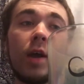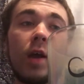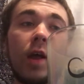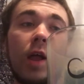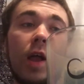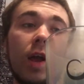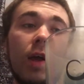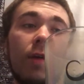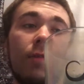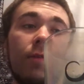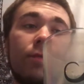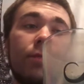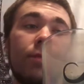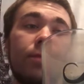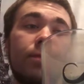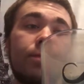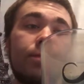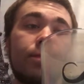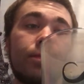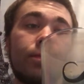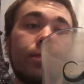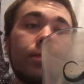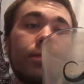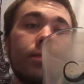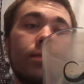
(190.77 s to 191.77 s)
like
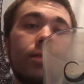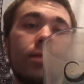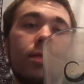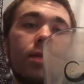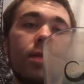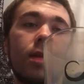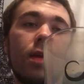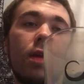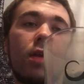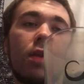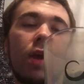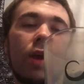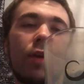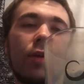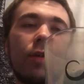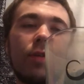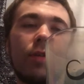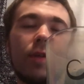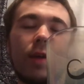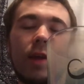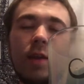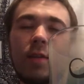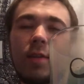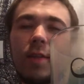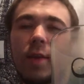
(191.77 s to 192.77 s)
I
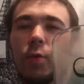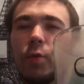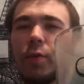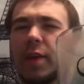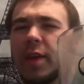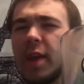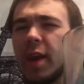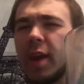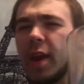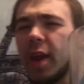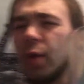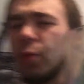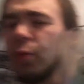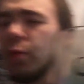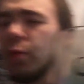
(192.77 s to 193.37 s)
said with the Canadian